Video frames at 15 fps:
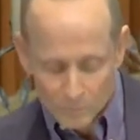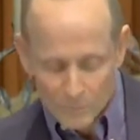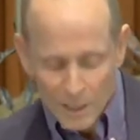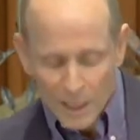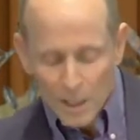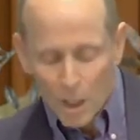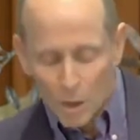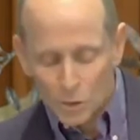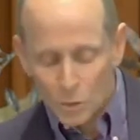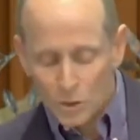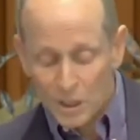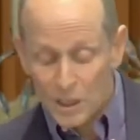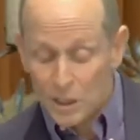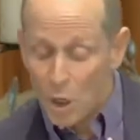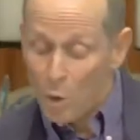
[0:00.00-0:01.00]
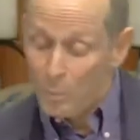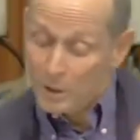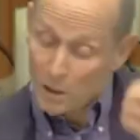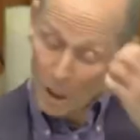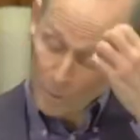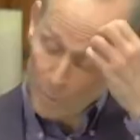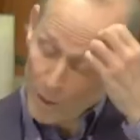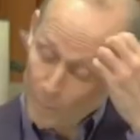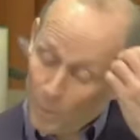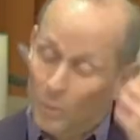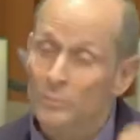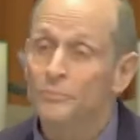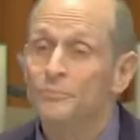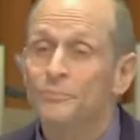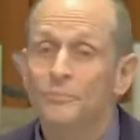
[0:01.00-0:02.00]
He also sees hope in young
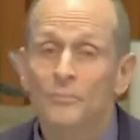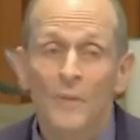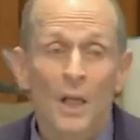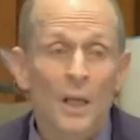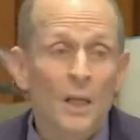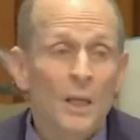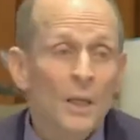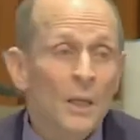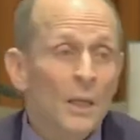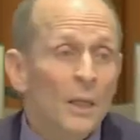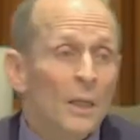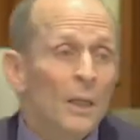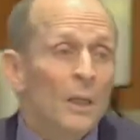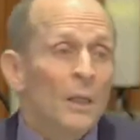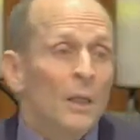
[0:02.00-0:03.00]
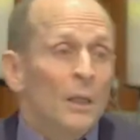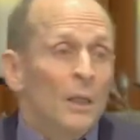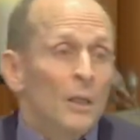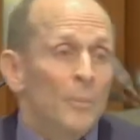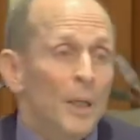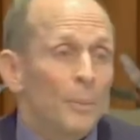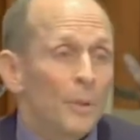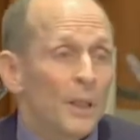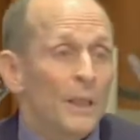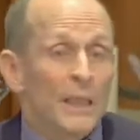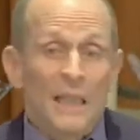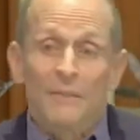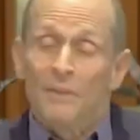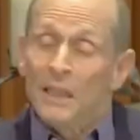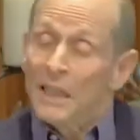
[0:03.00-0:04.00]
people
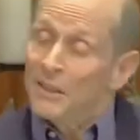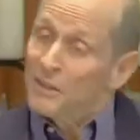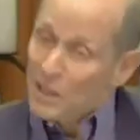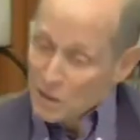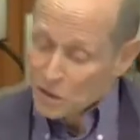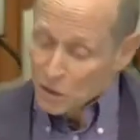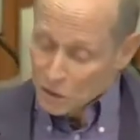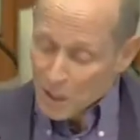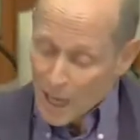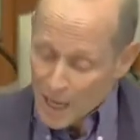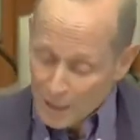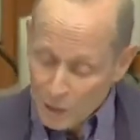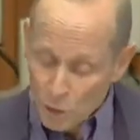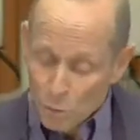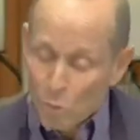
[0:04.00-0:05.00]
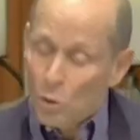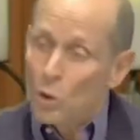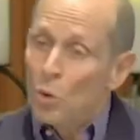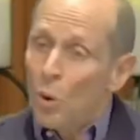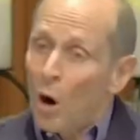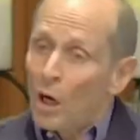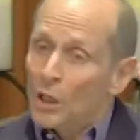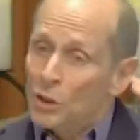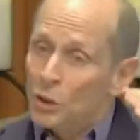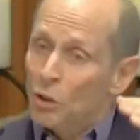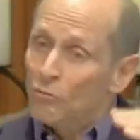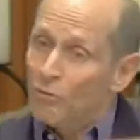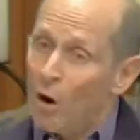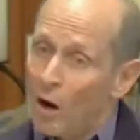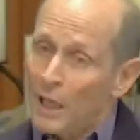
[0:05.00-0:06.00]
even in this society who aren't so
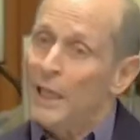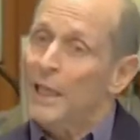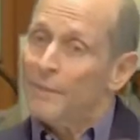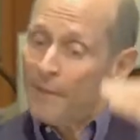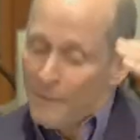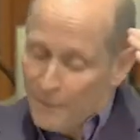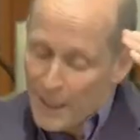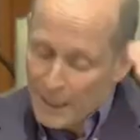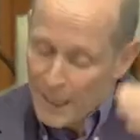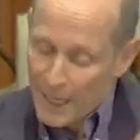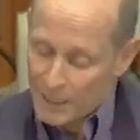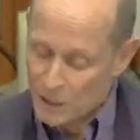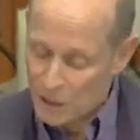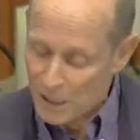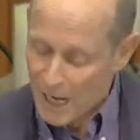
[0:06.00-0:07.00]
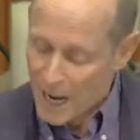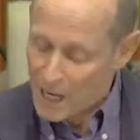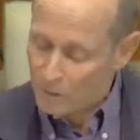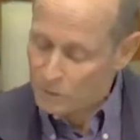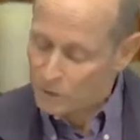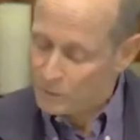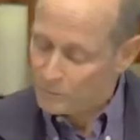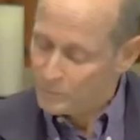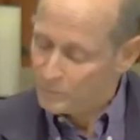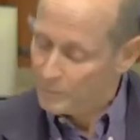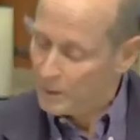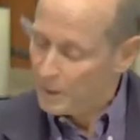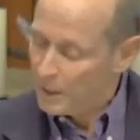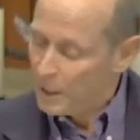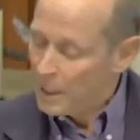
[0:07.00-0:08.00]
far in that they can't see out,
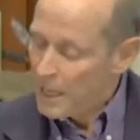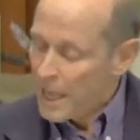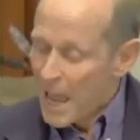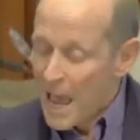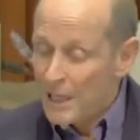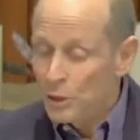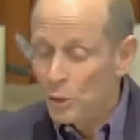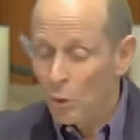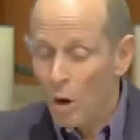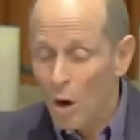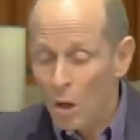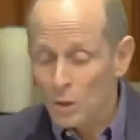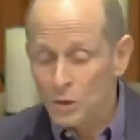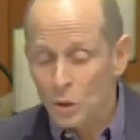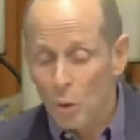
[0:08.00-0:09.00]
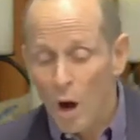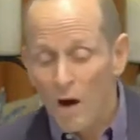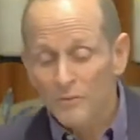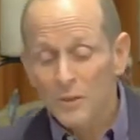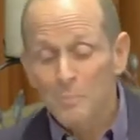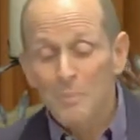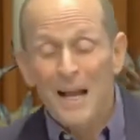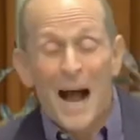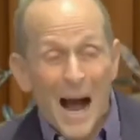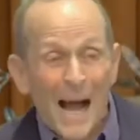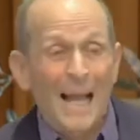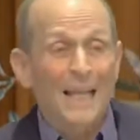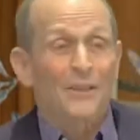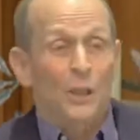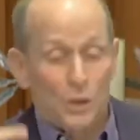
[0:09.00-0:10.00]
and who are also often
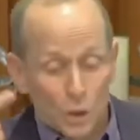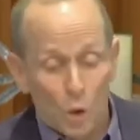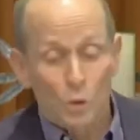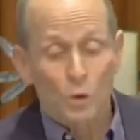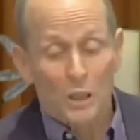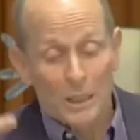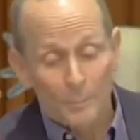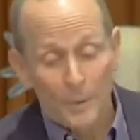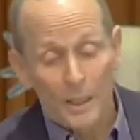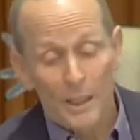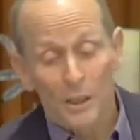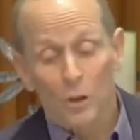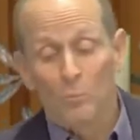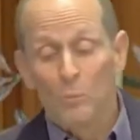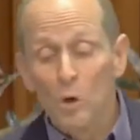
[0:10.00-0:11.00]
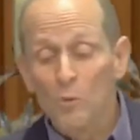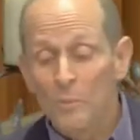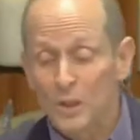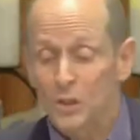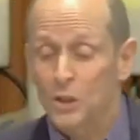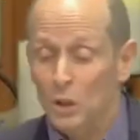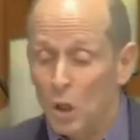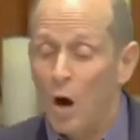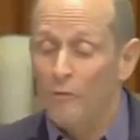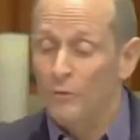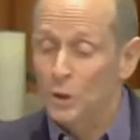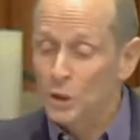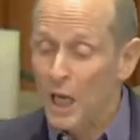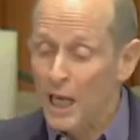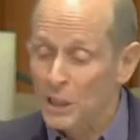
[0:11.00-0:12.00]
behind the social and political movements to call
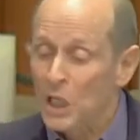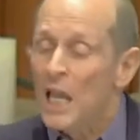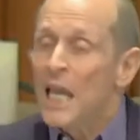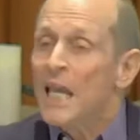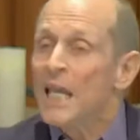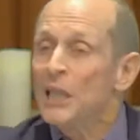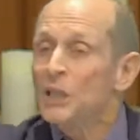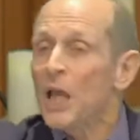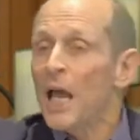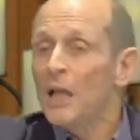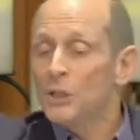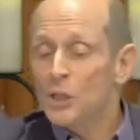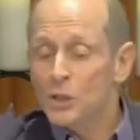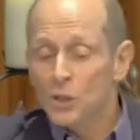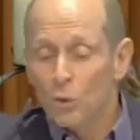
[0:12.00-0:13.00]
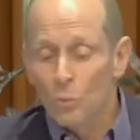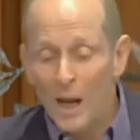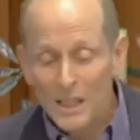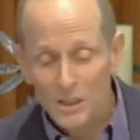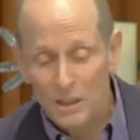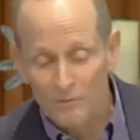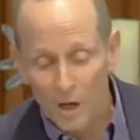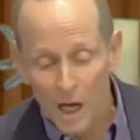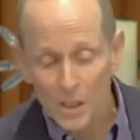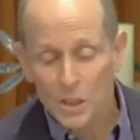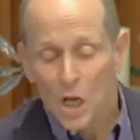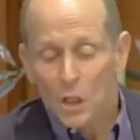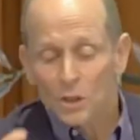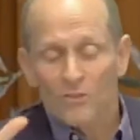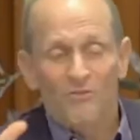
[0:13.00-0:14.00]
for change. He challenges the rest of us
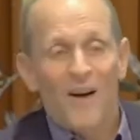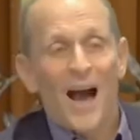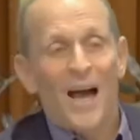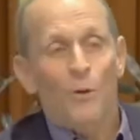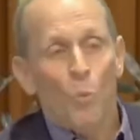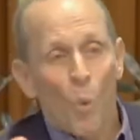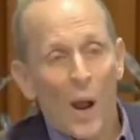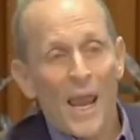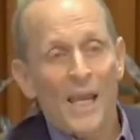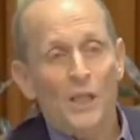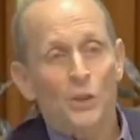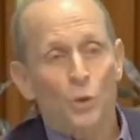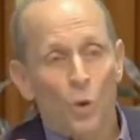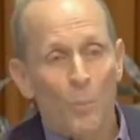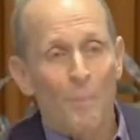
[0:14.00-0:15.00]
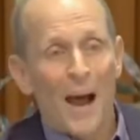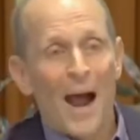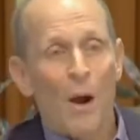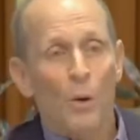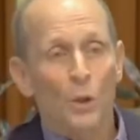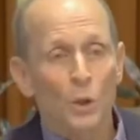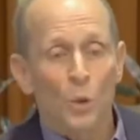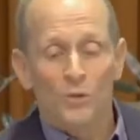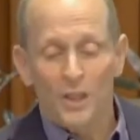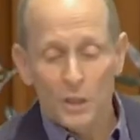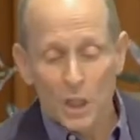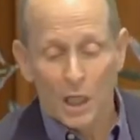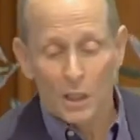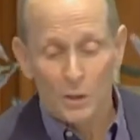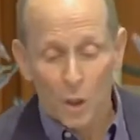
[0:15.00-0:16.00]
to find ways to empower youth and
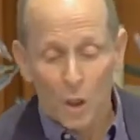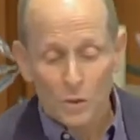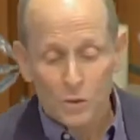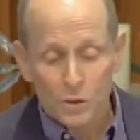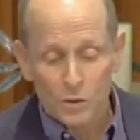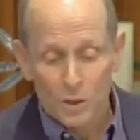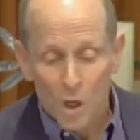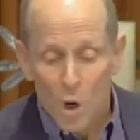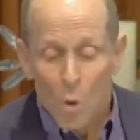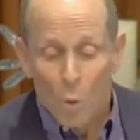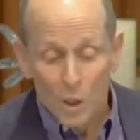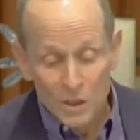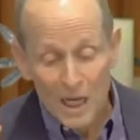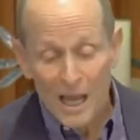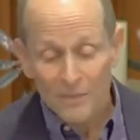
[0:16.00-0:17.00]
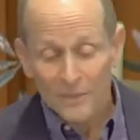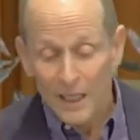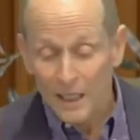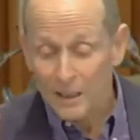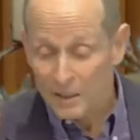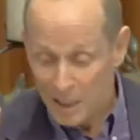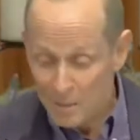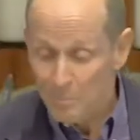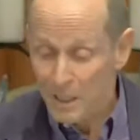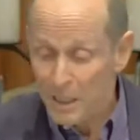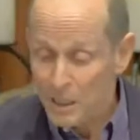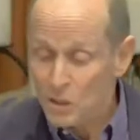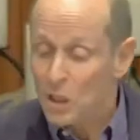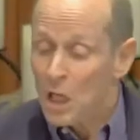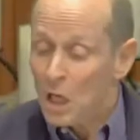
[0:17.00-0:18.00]
young adults, which I think he
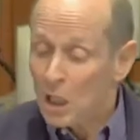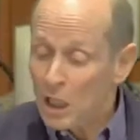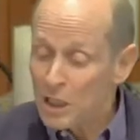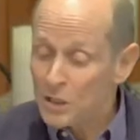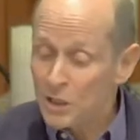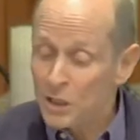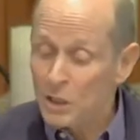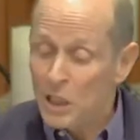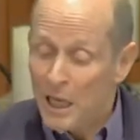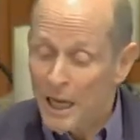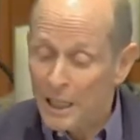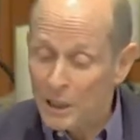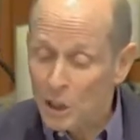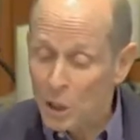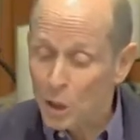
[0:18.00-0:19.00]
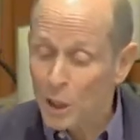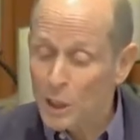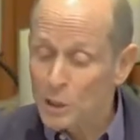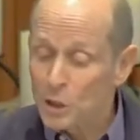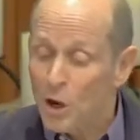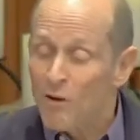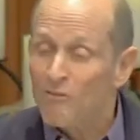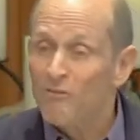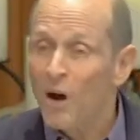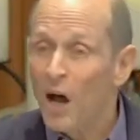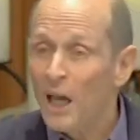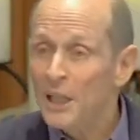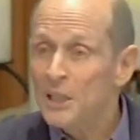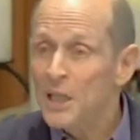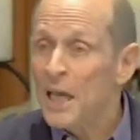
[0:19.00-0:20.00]
means listen, encourage,
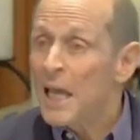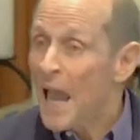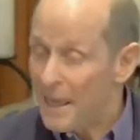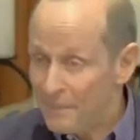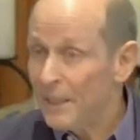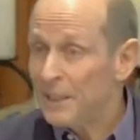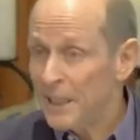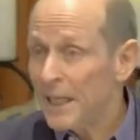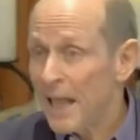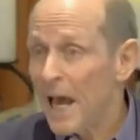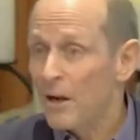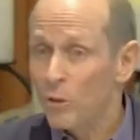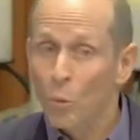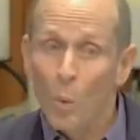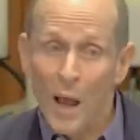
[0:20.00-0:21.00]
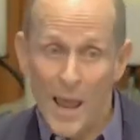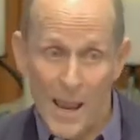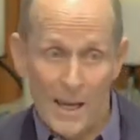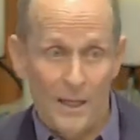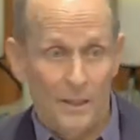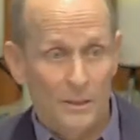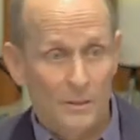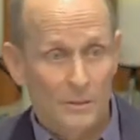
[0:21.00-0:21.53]
fund, and then get out of the way.